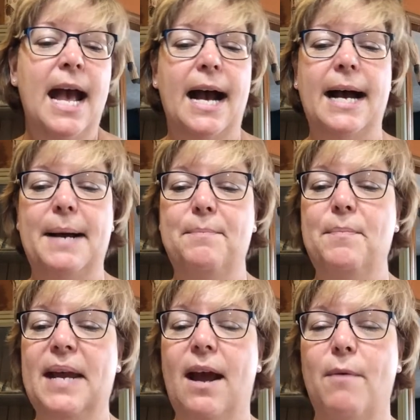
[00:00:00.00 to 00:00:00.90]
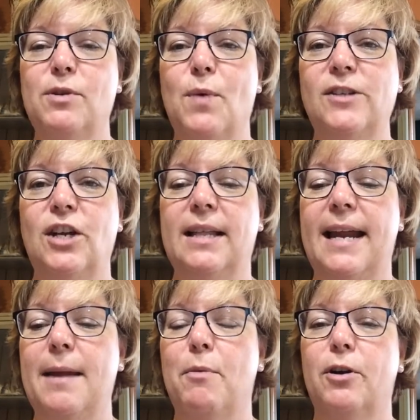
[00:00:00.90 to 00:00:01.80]
But I was watching
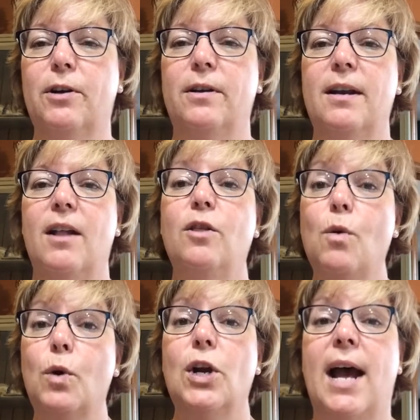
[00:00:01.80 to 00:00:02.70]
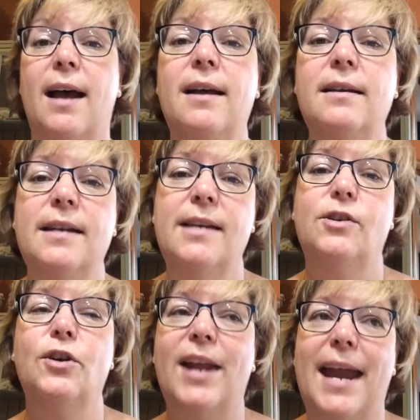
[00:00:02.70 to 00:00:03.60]
Lady Bird, Lorna
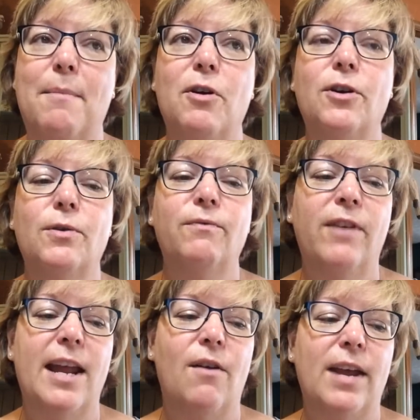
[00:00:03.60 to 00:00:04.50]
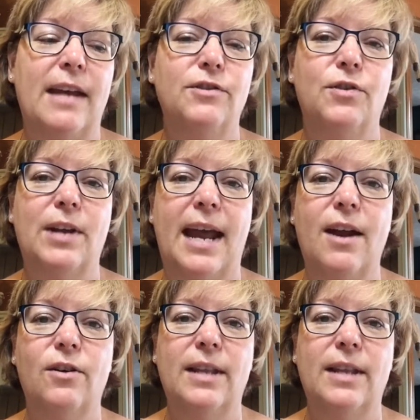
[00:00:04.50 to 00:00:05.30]
is her name, her video yesterday, her